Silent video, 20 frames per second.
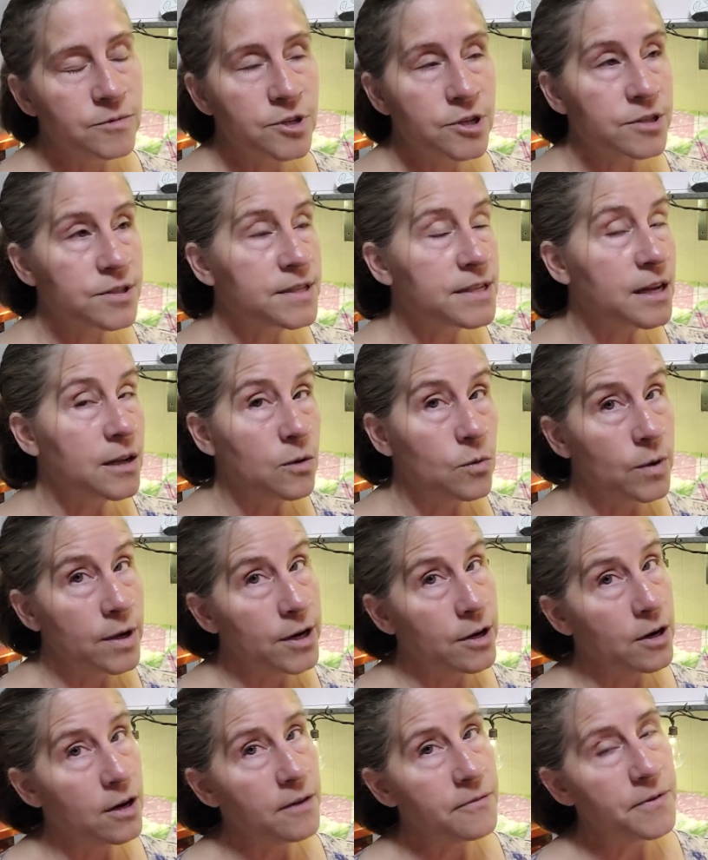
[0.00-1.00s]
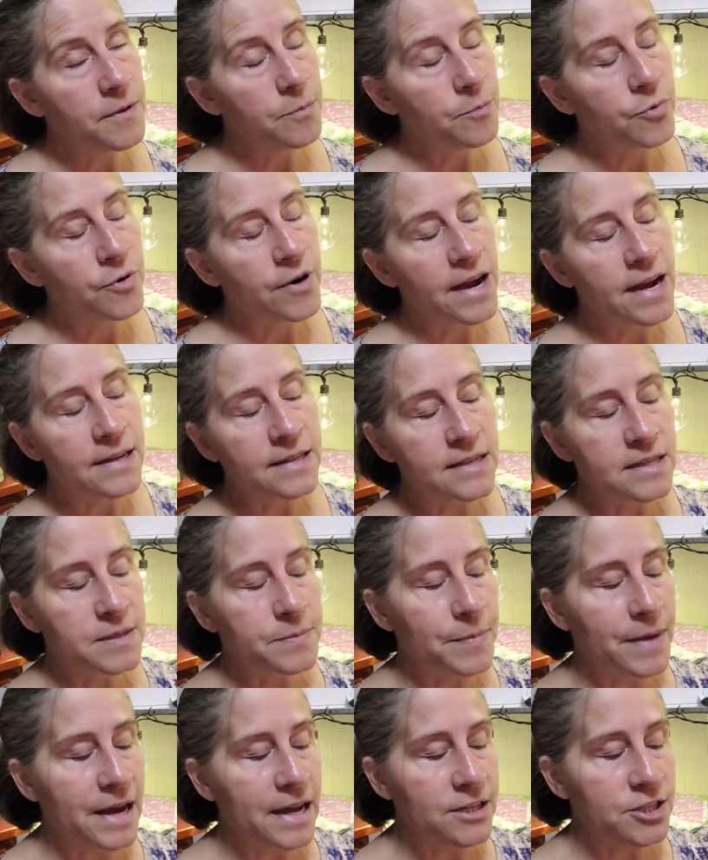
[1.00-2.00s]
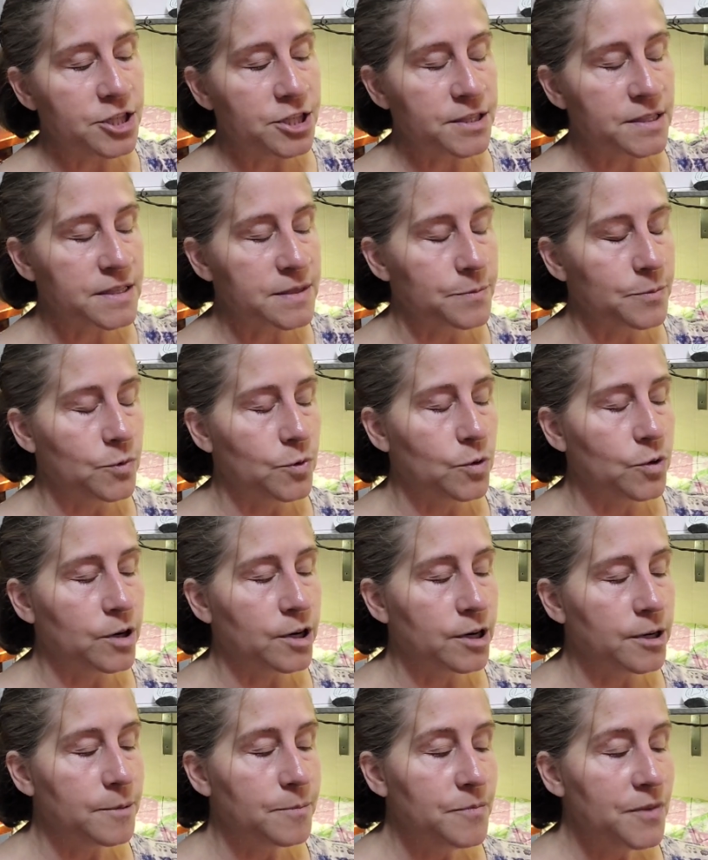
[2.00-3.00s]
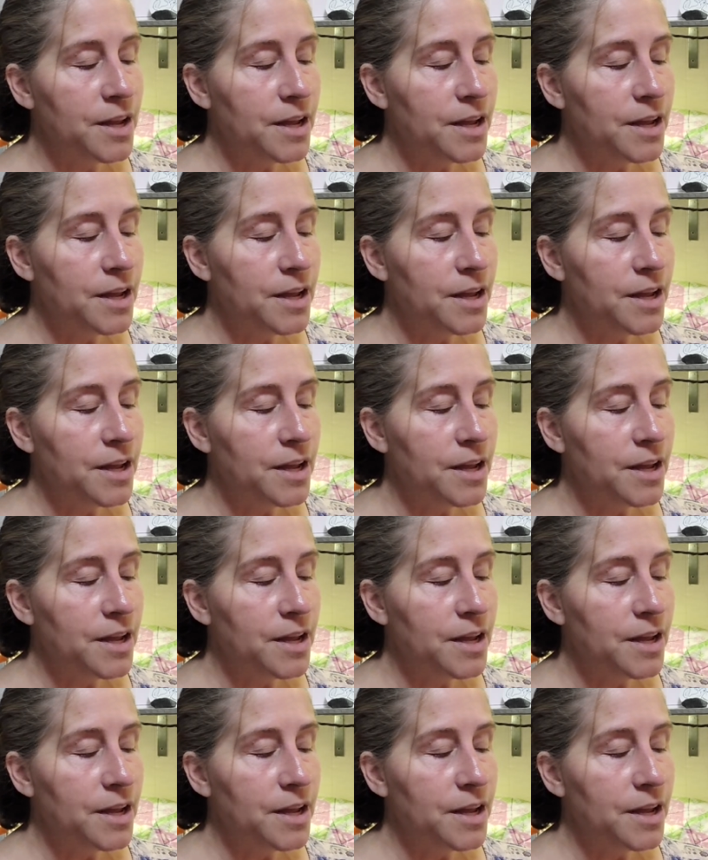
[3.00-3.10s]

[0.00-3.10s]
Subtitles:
Tercel went off and practiced magic some more.